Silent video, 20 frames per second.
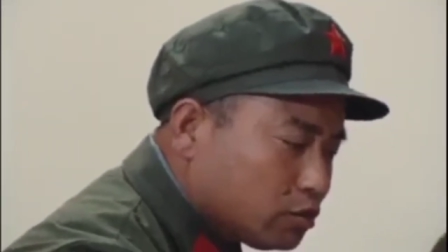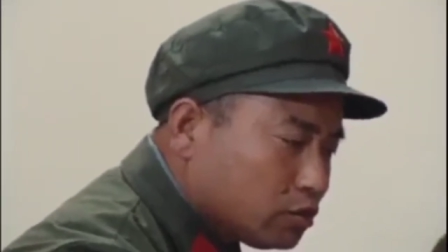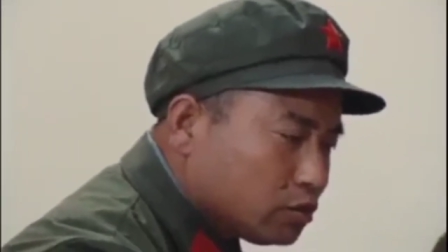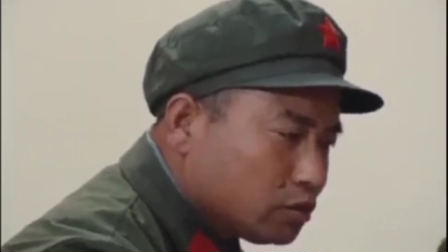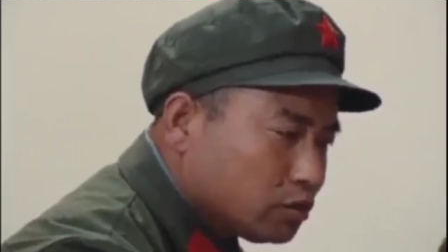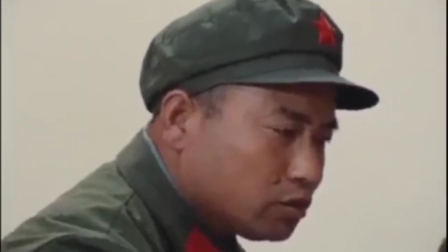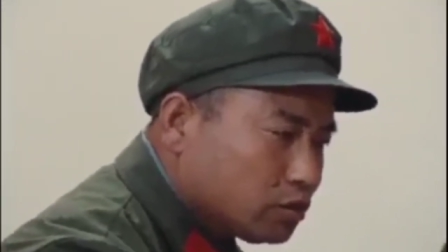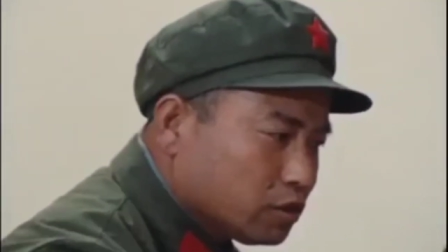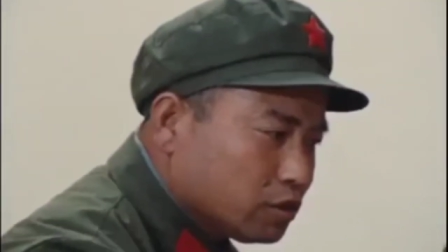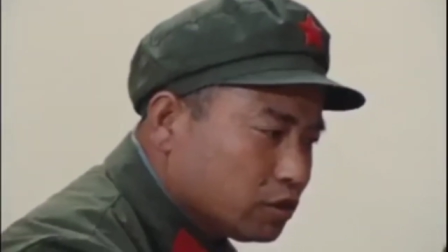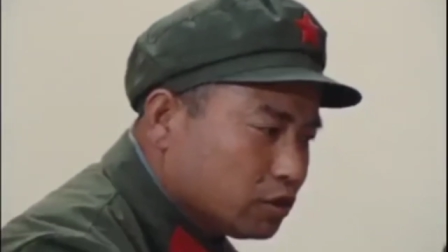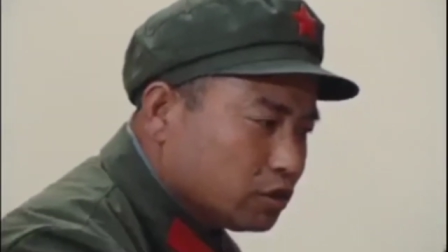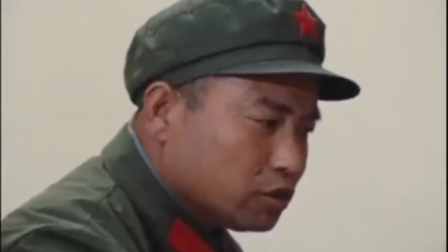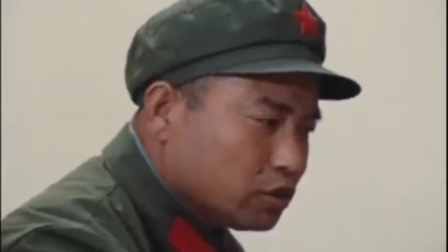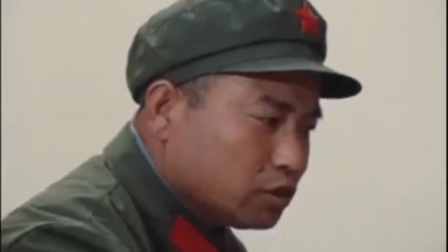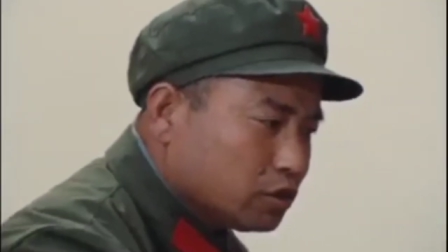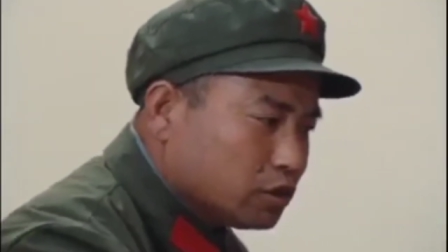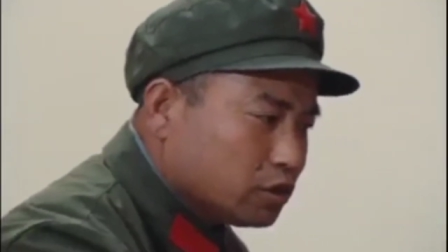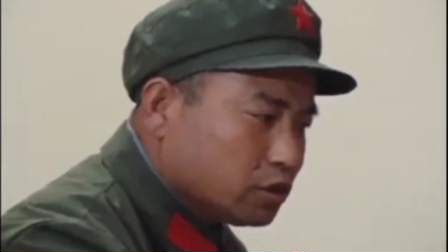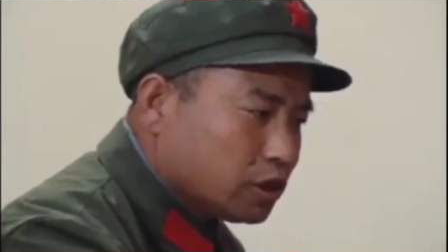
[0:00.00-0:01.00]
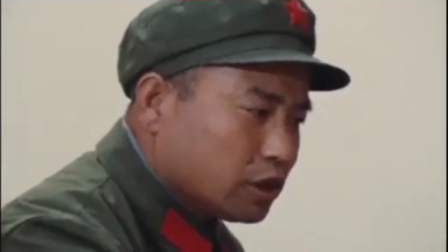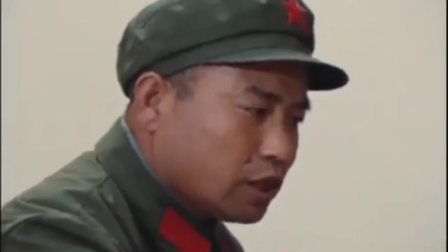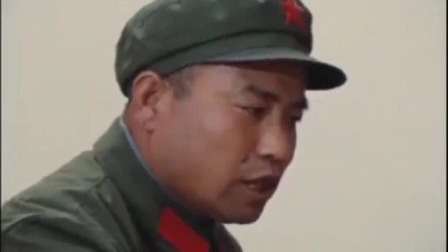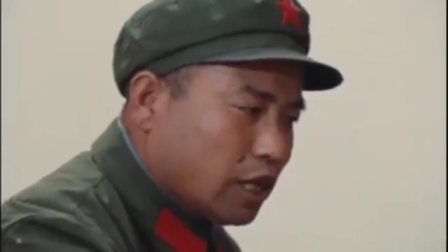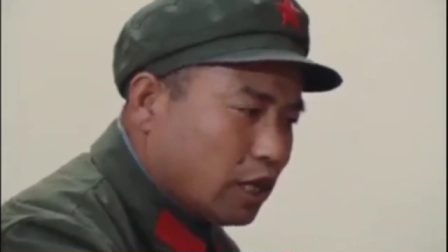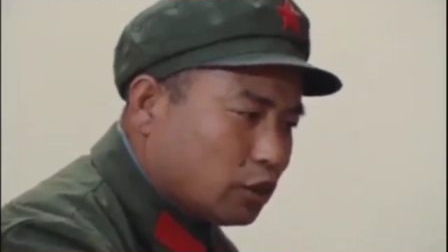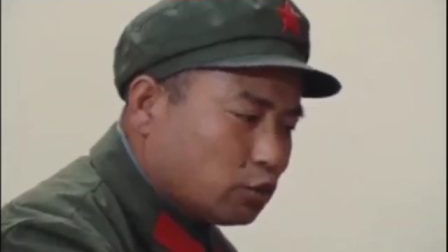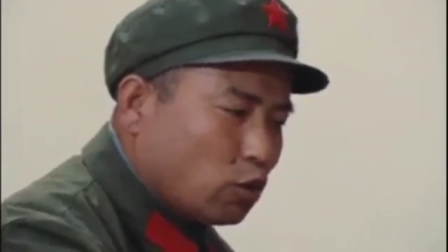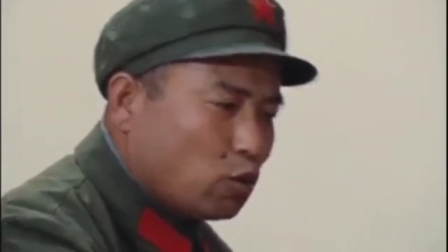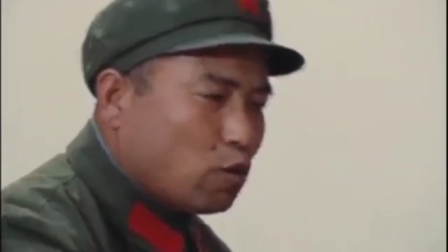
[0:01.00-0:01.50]
half of the Cultural
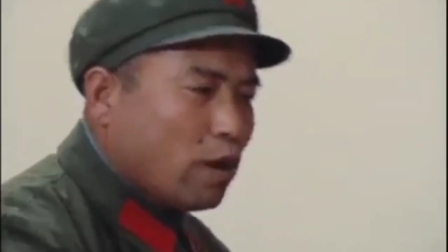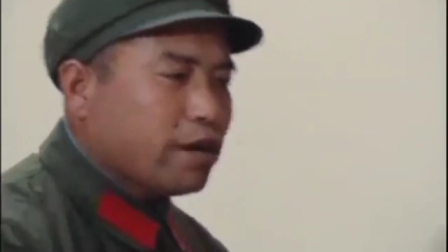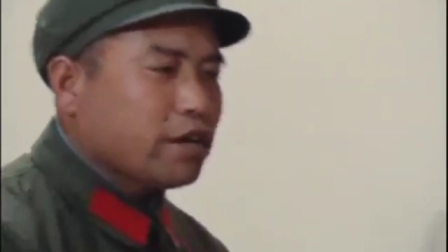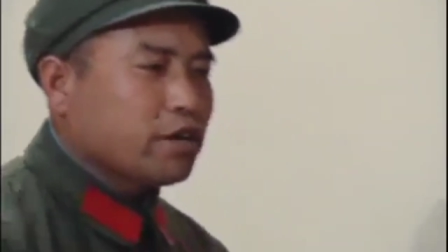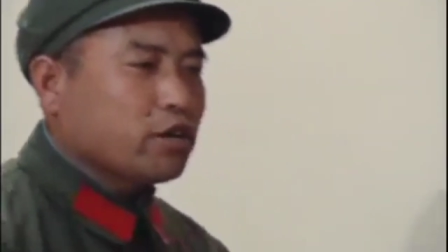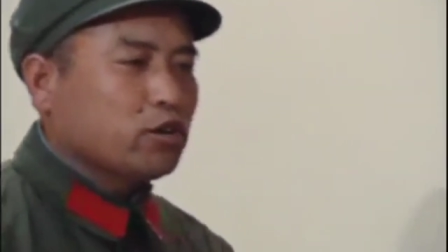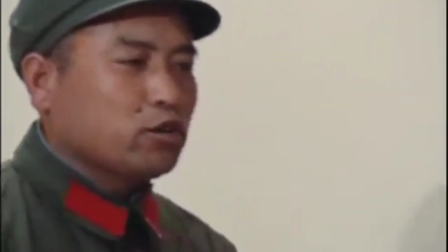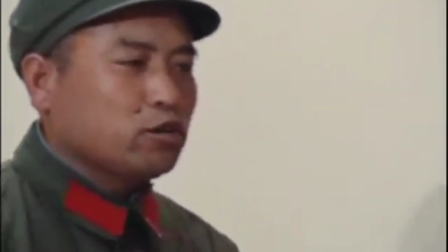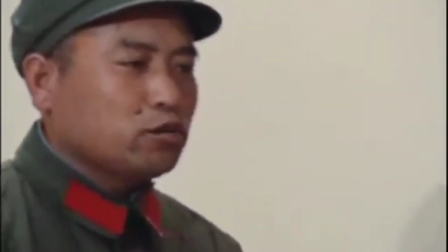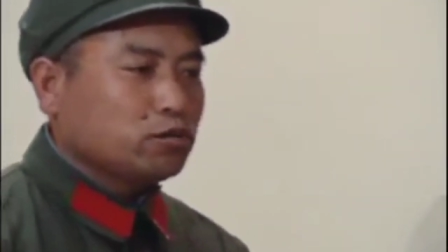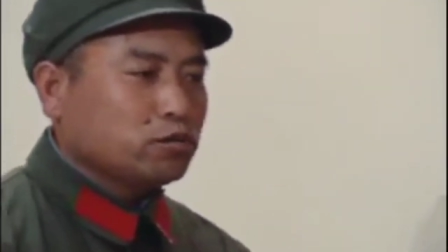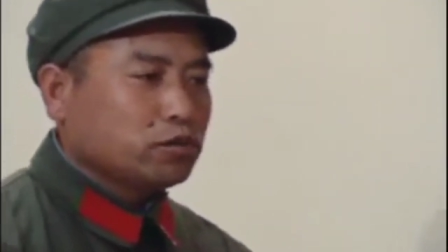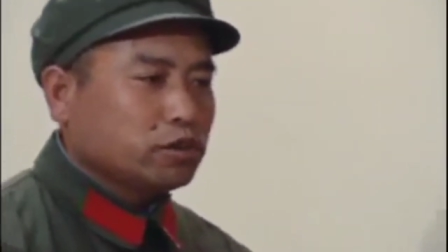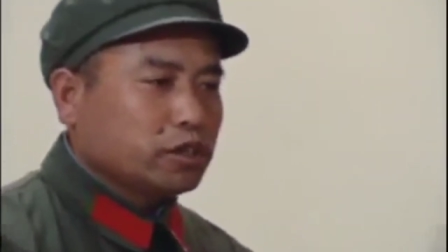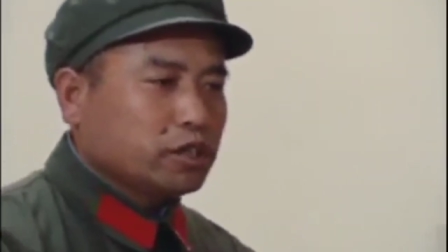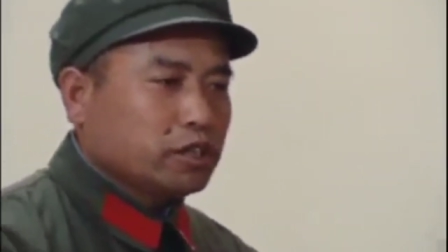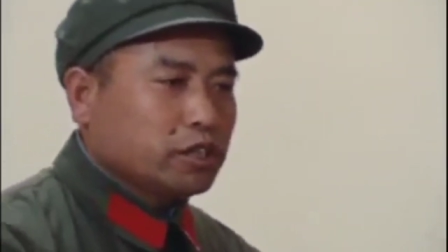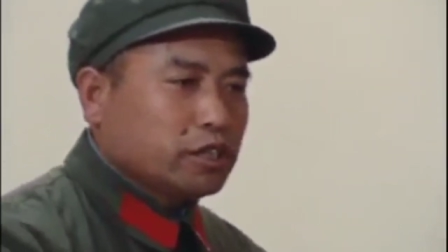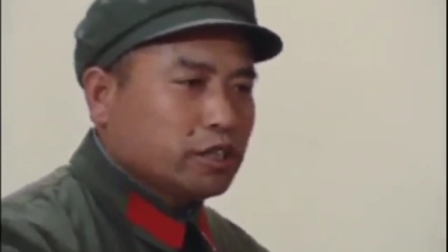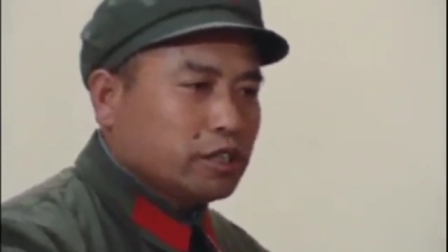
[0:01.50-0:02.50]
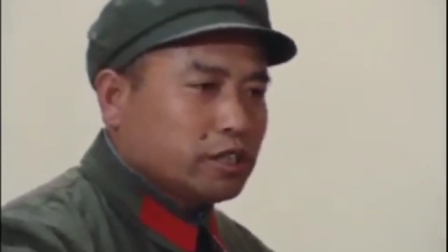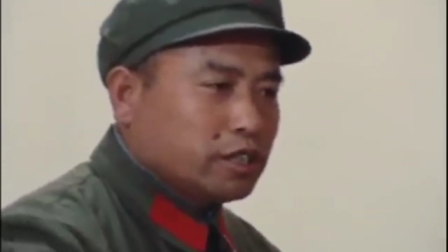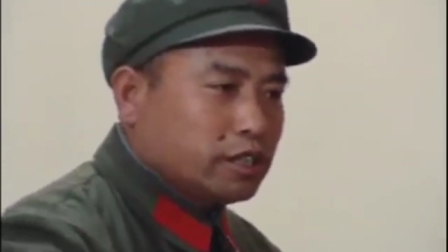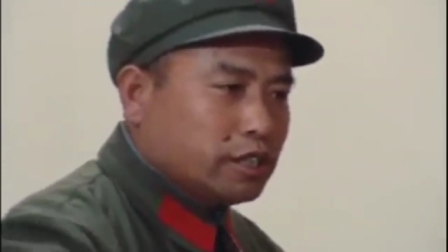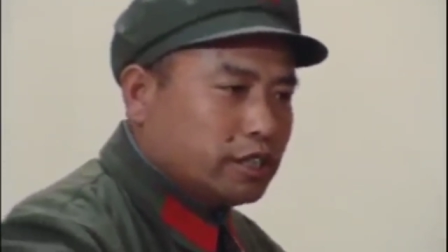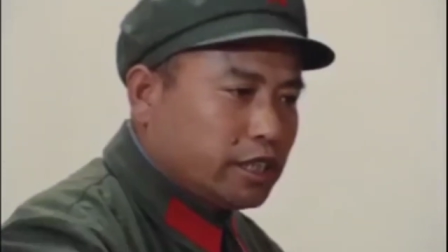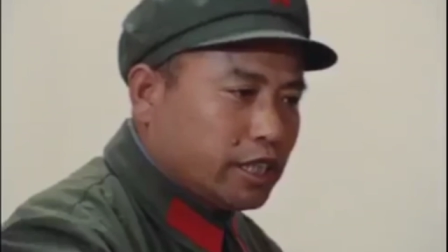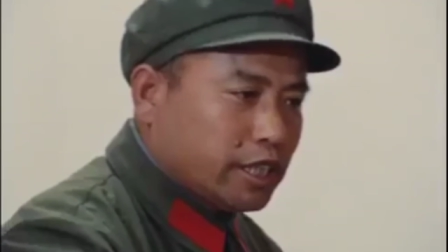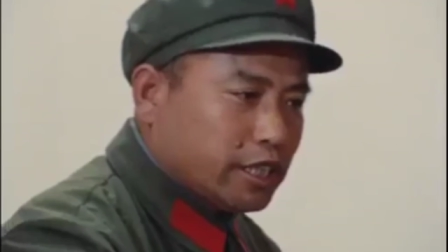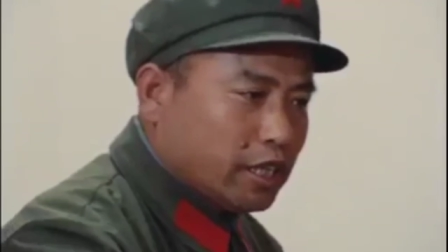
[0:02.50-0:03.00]
Revolution, and and severely,